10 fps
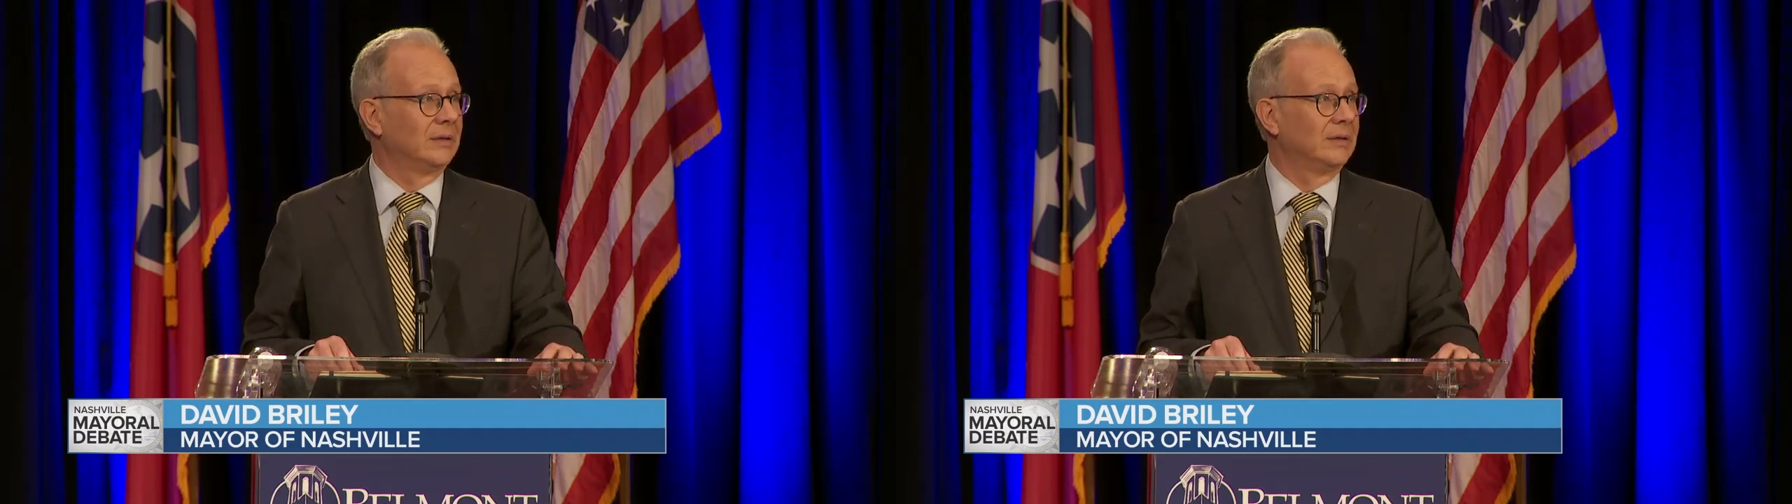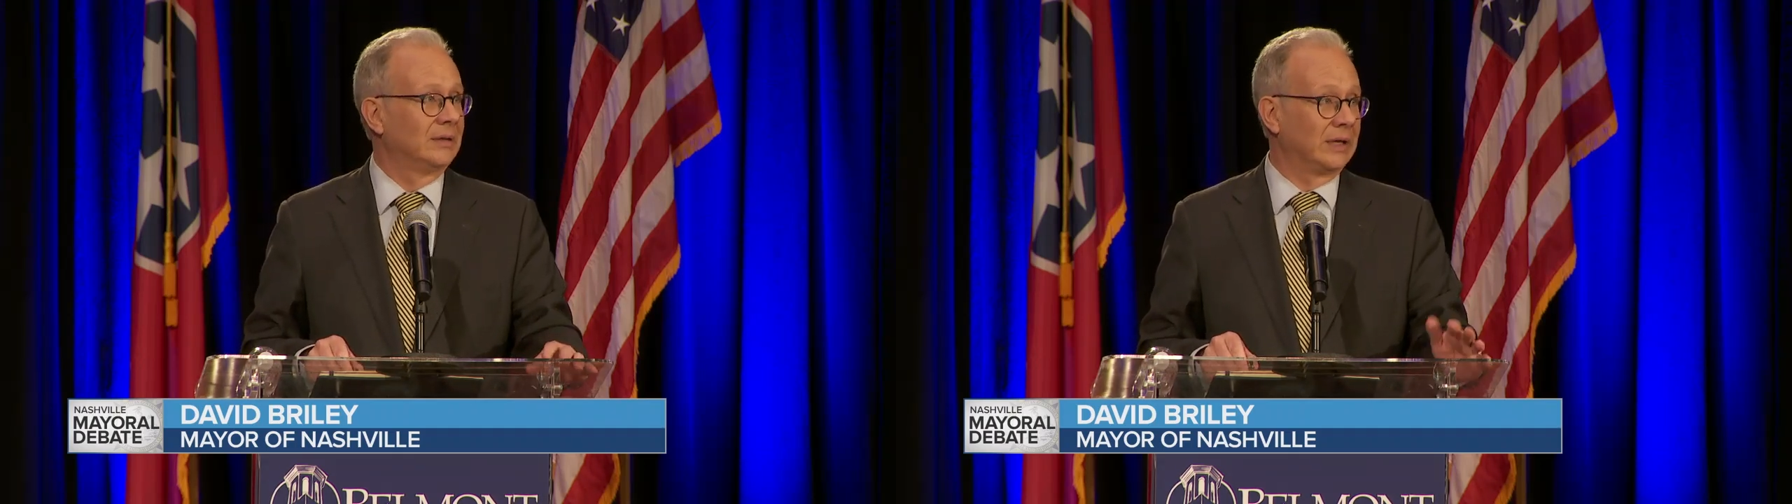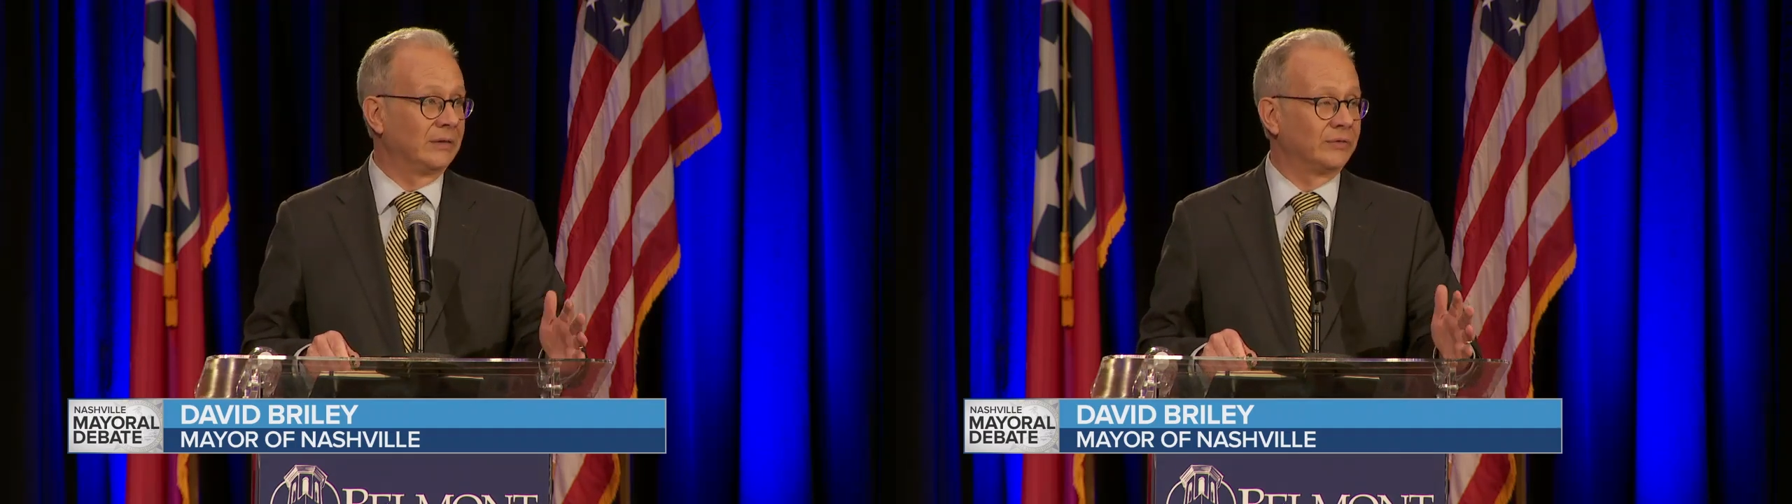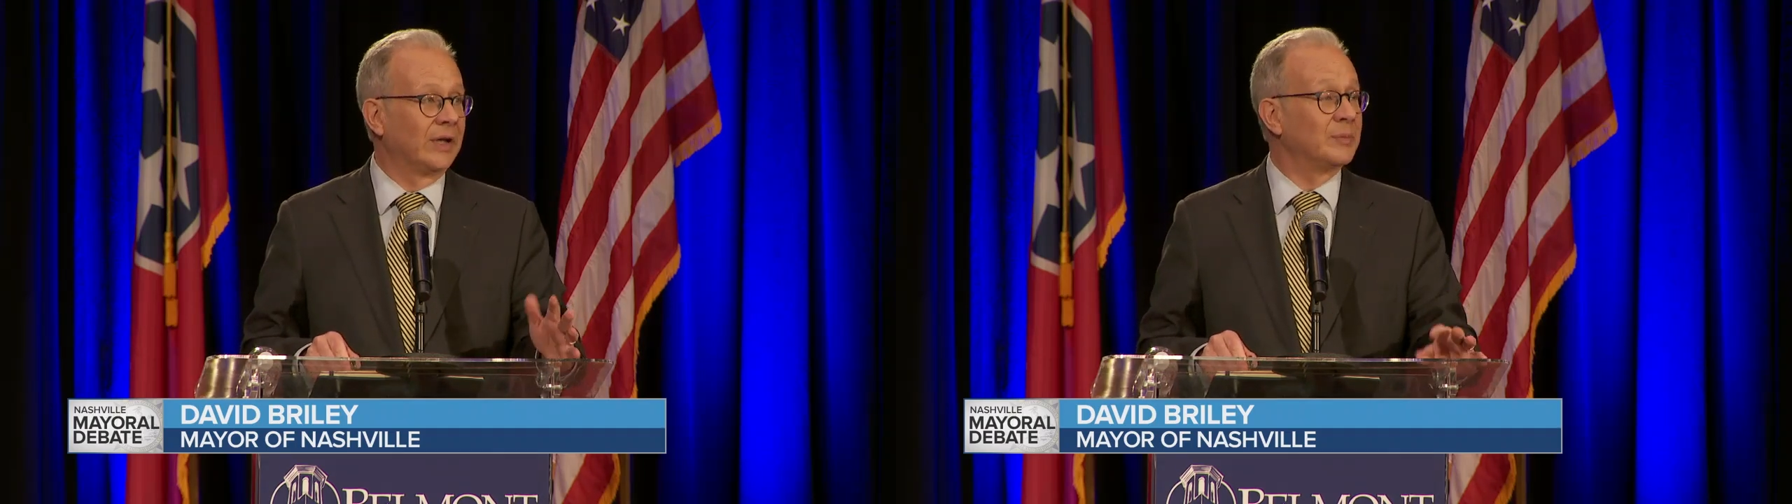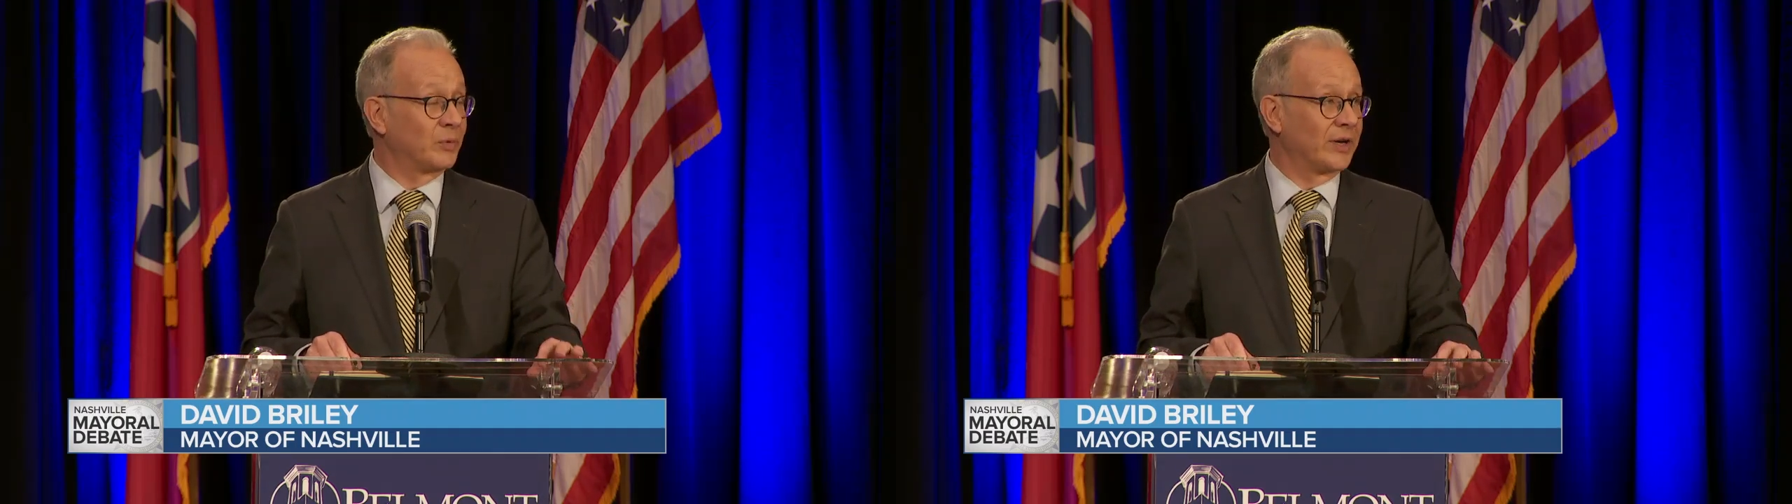of
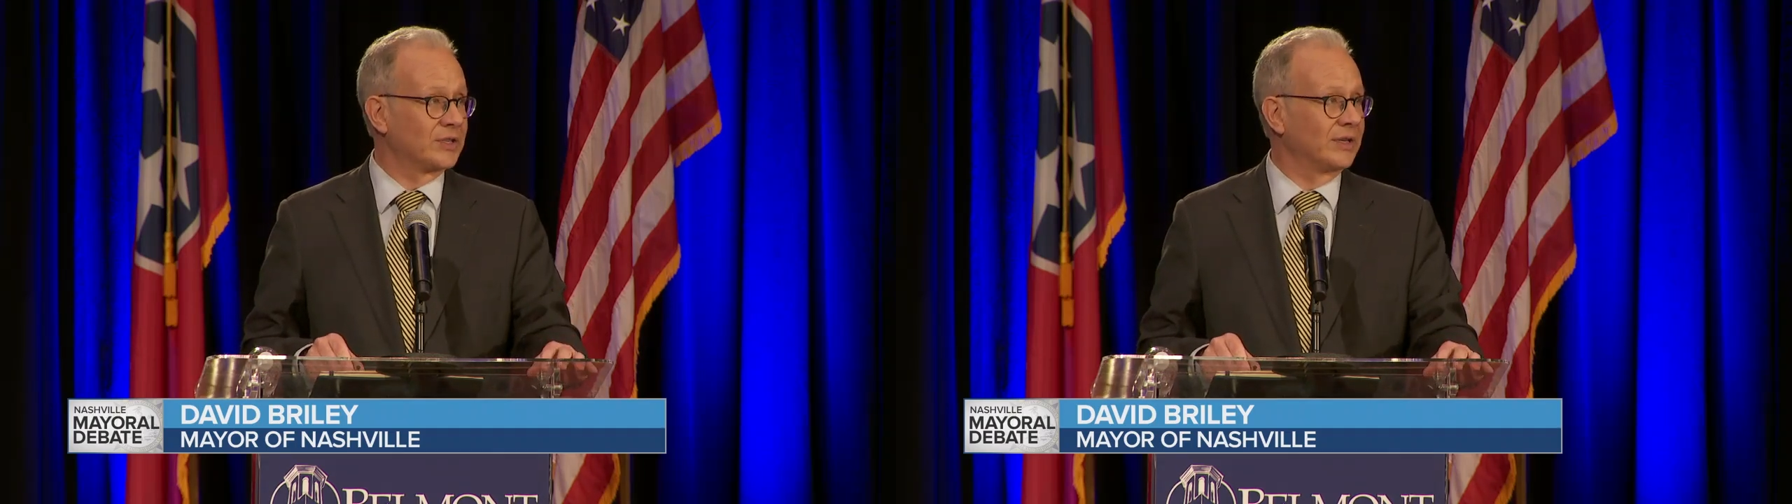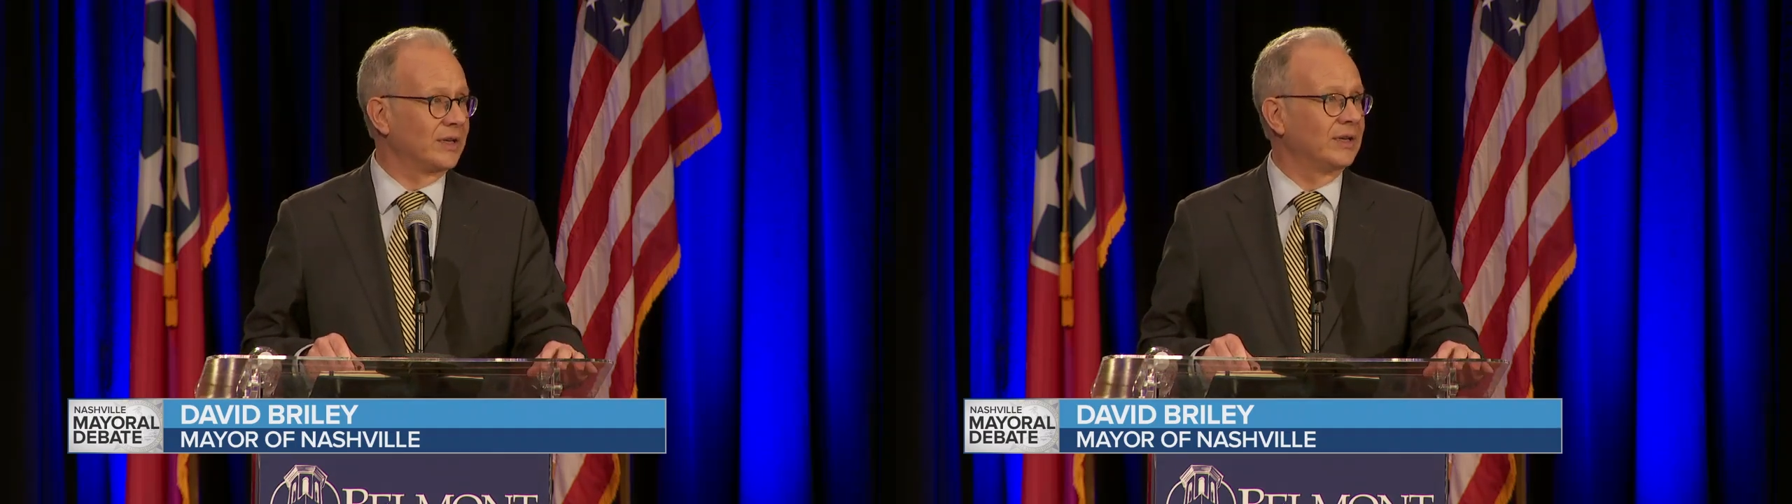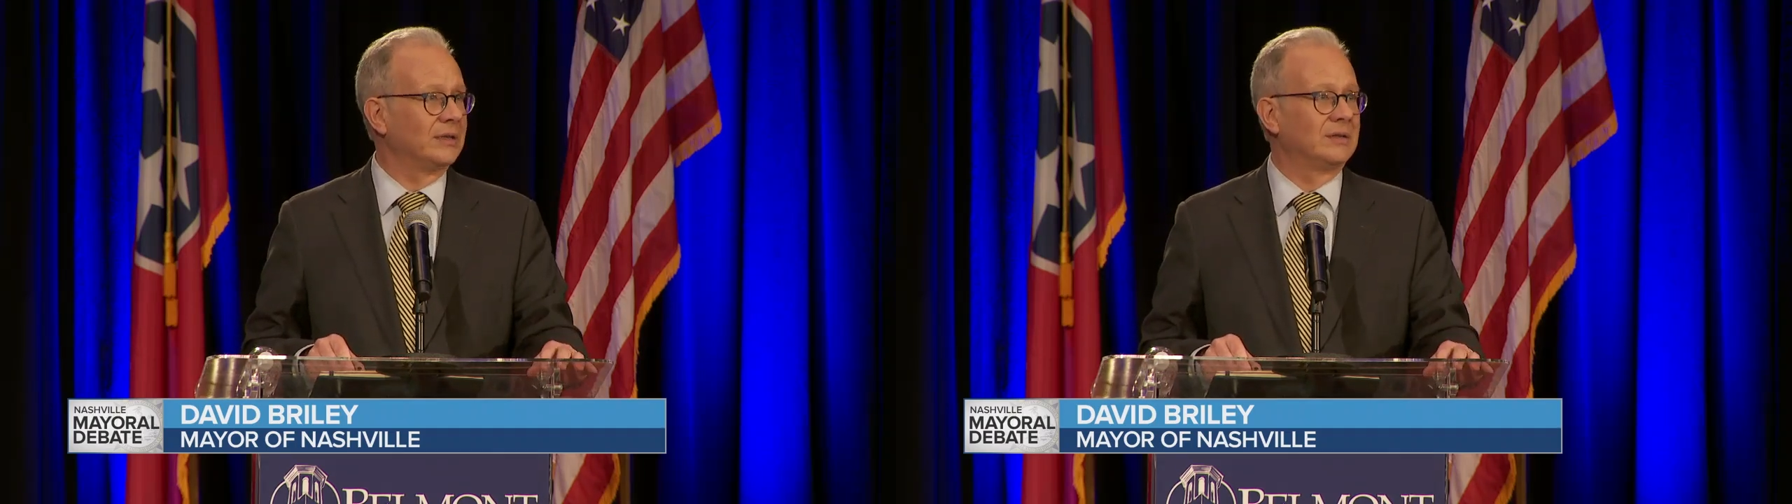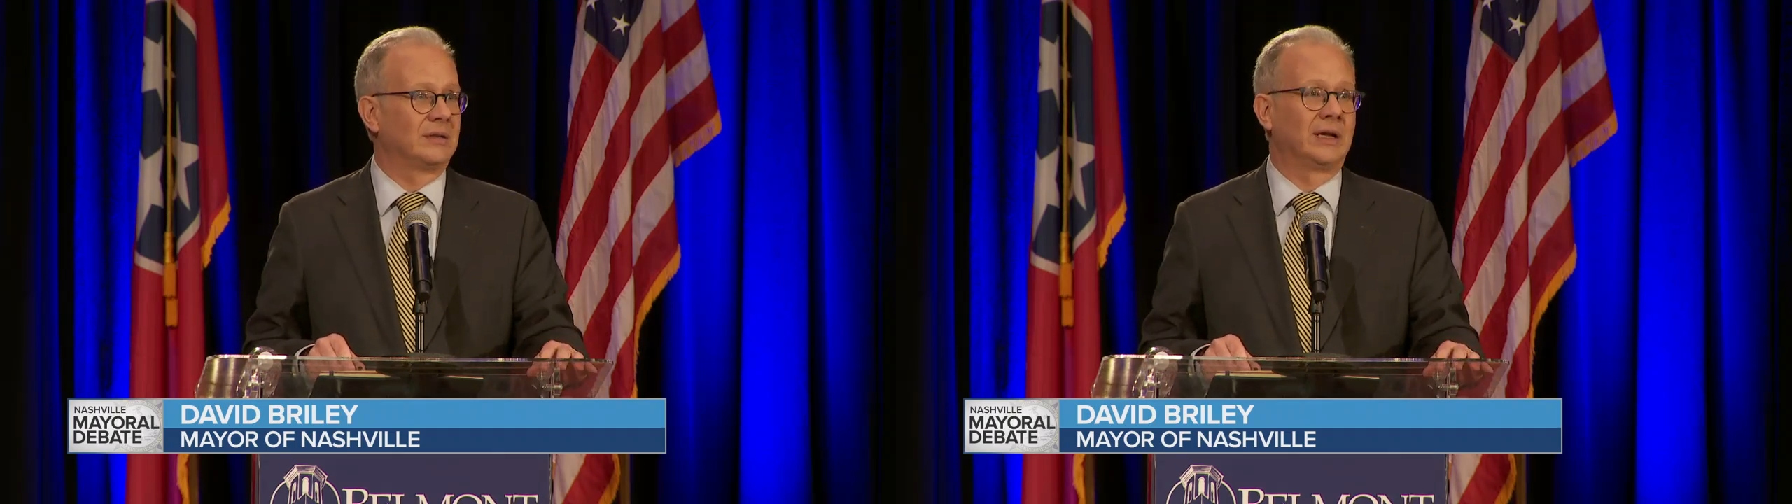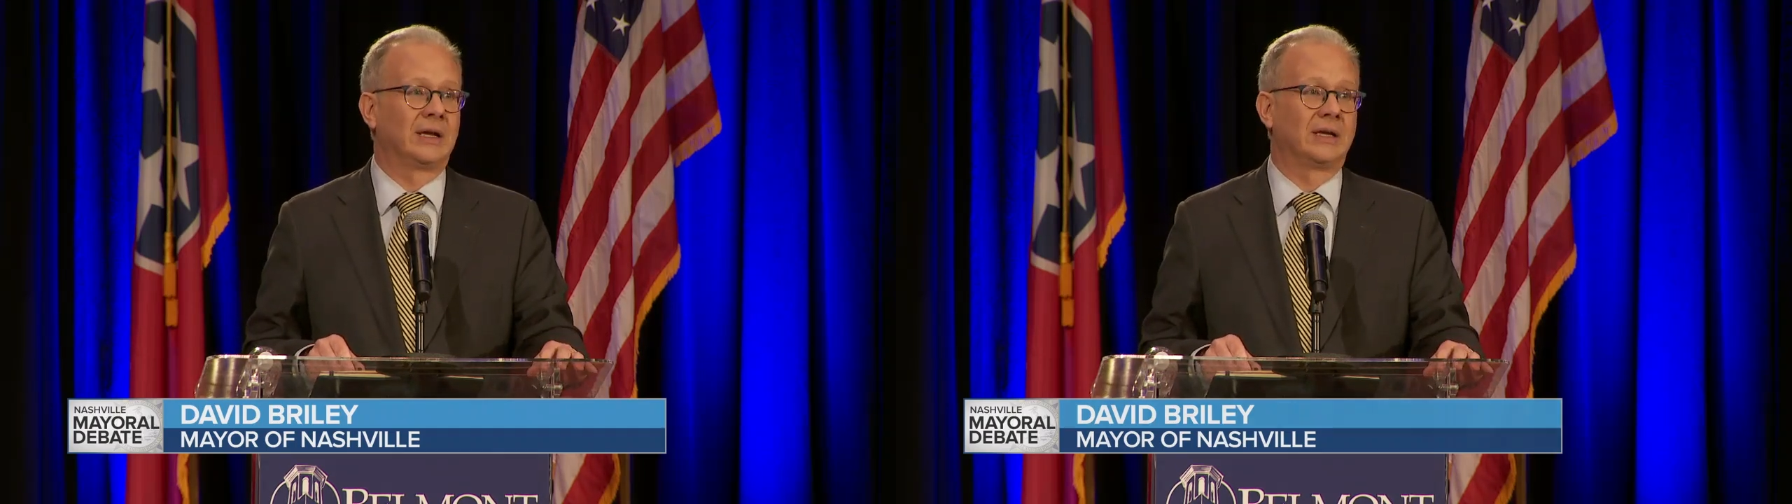unprecedented
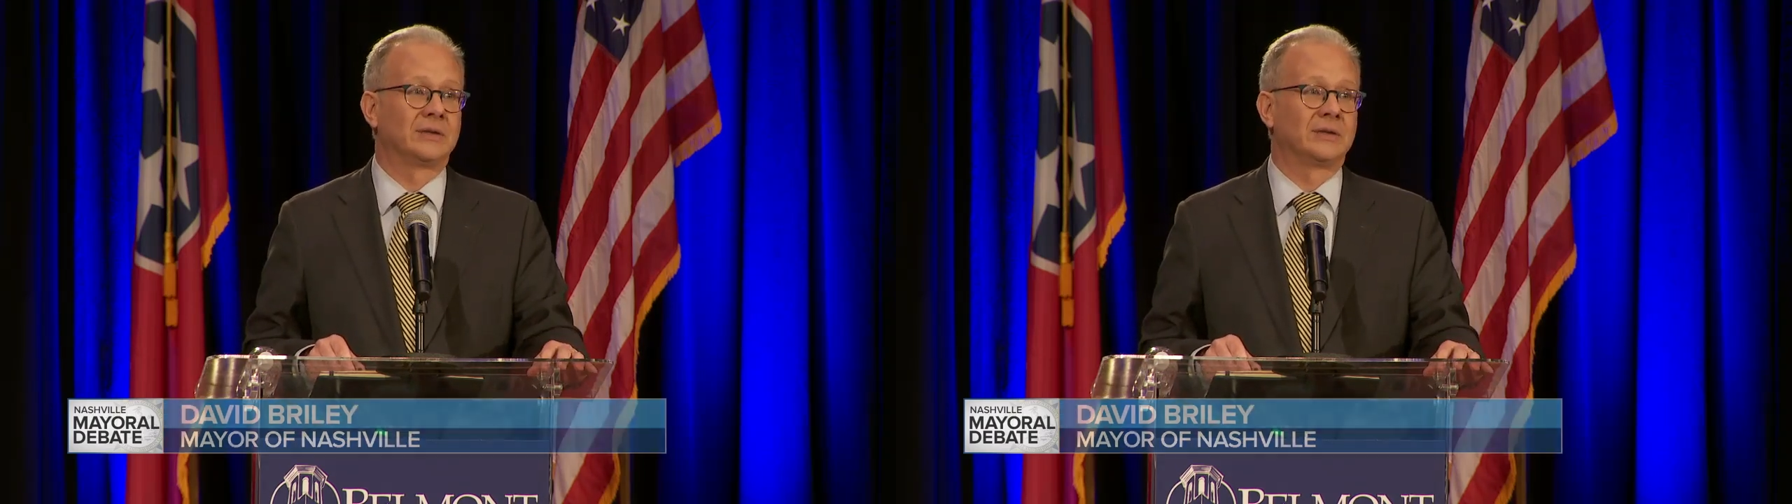uh,